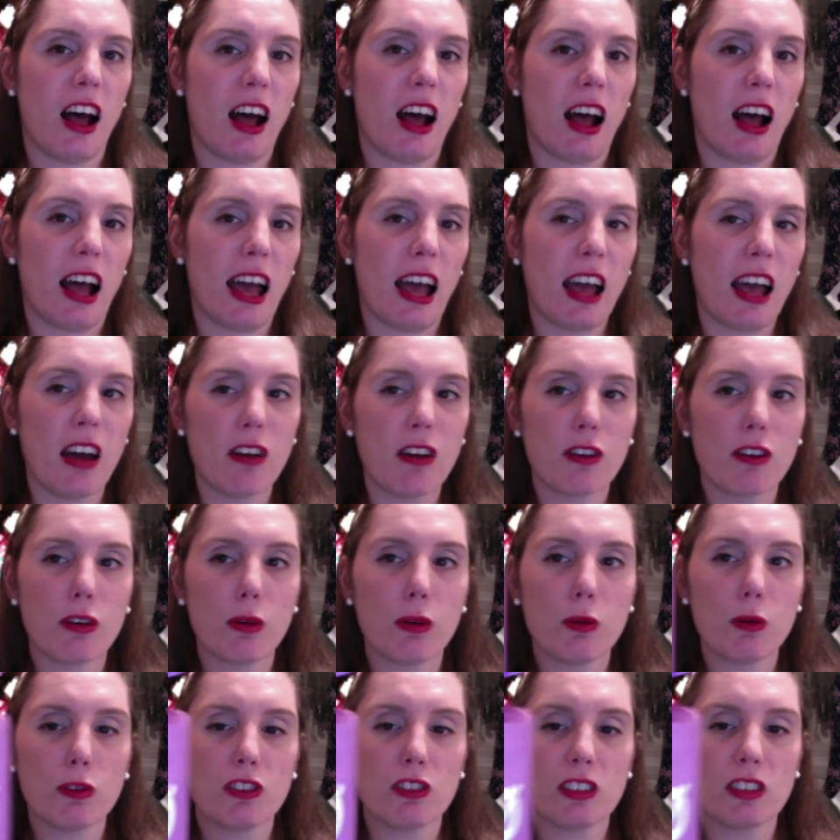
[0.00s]
How
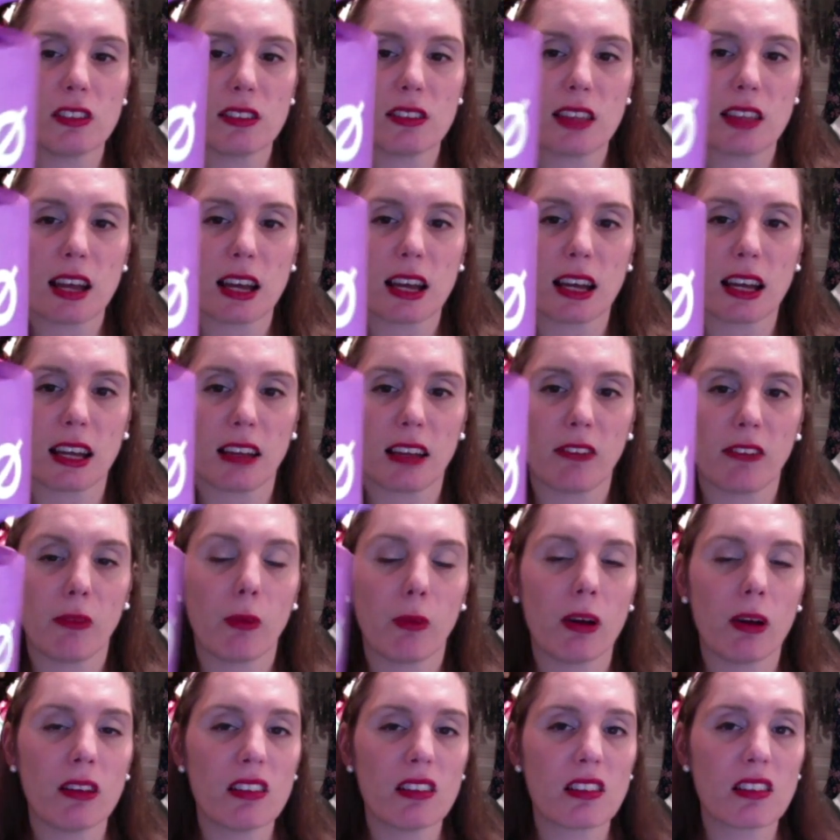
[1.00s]
gorgeous is that?
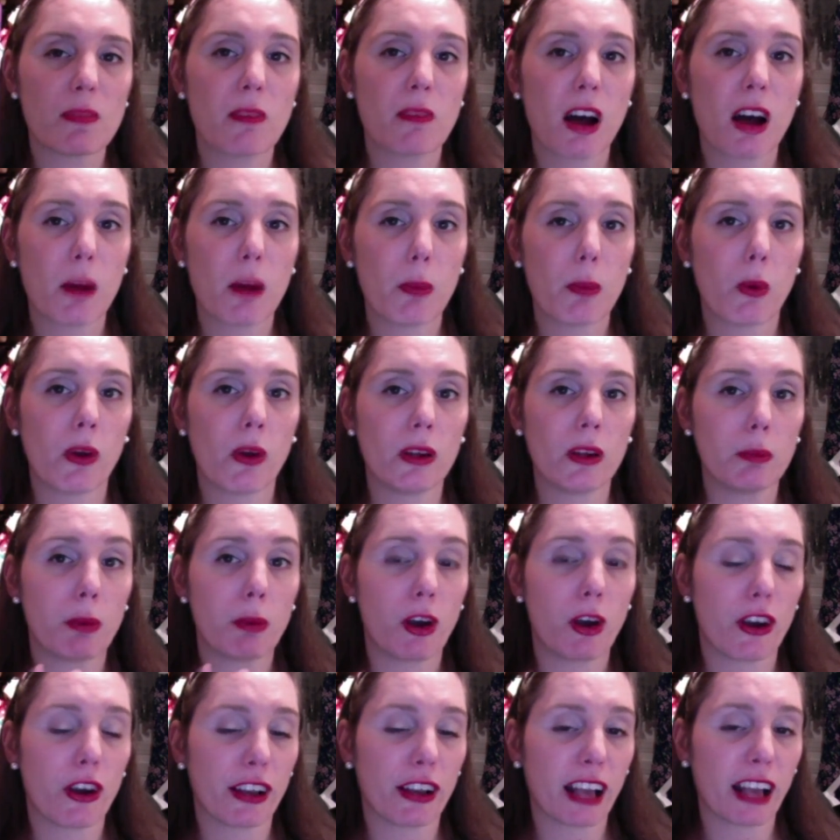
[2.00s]
1 smart point
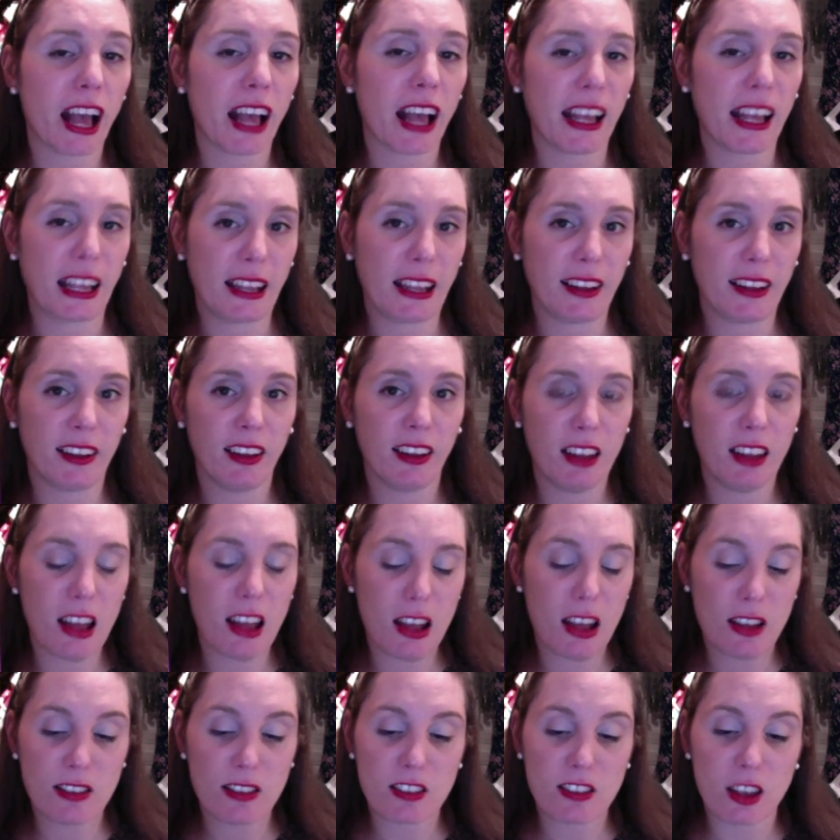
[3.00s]
per cake.
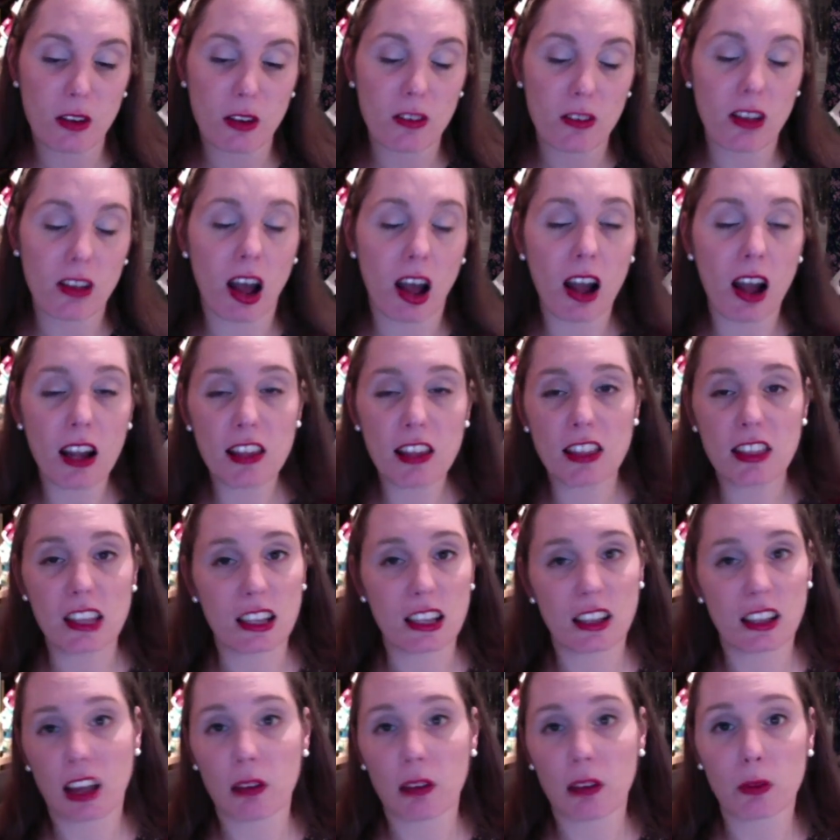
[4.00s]
So I think
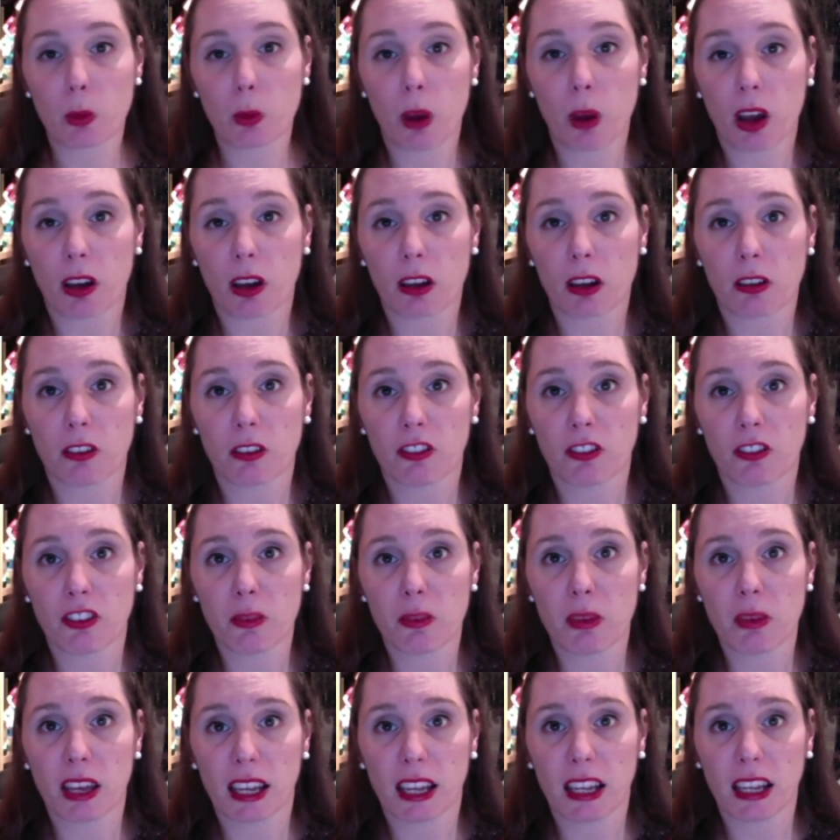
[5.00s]
that would work for
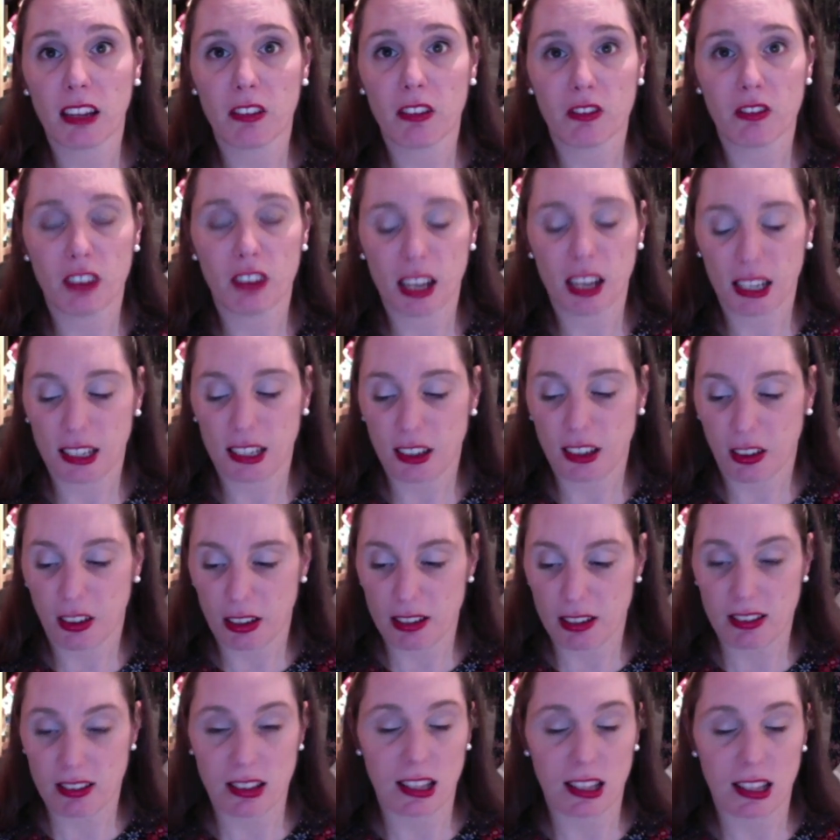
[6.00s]
me really
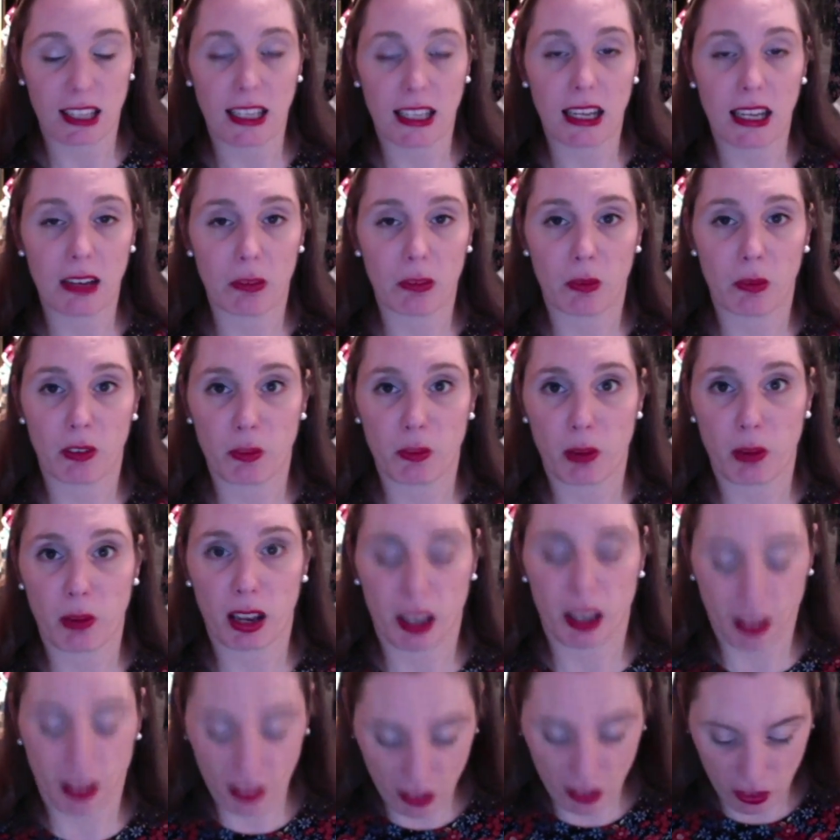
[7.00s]
nicely with my
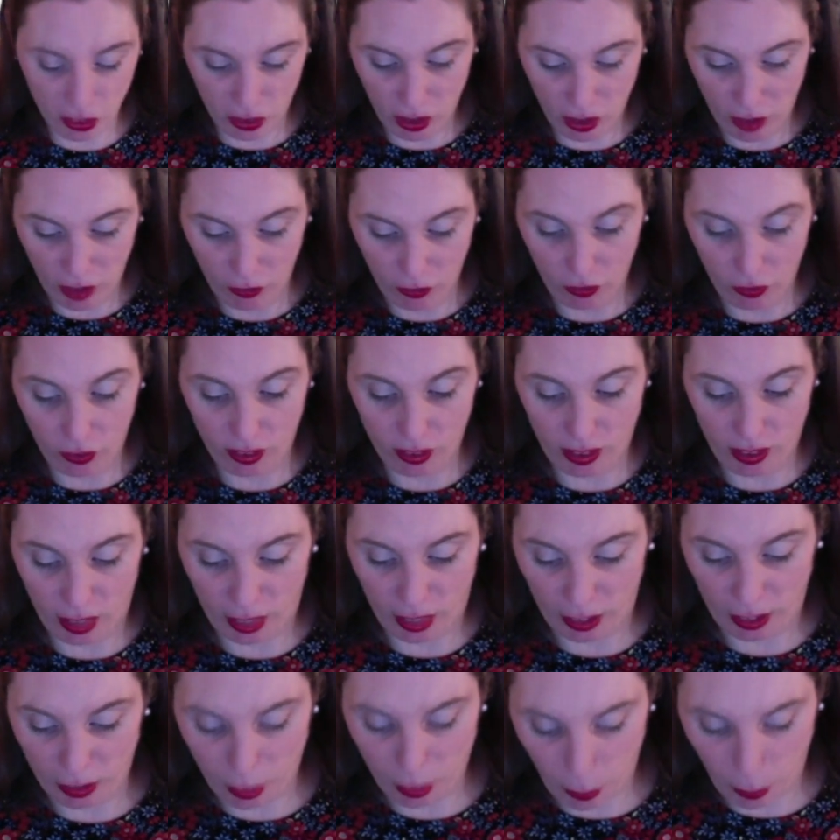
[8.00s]
lunch for
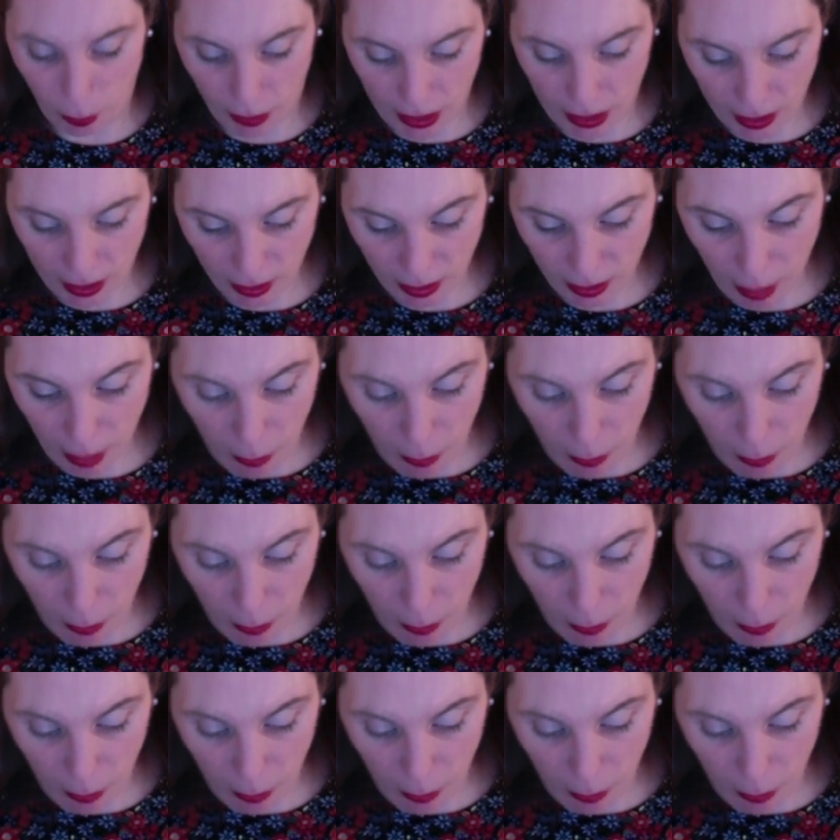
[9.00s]
something sweet.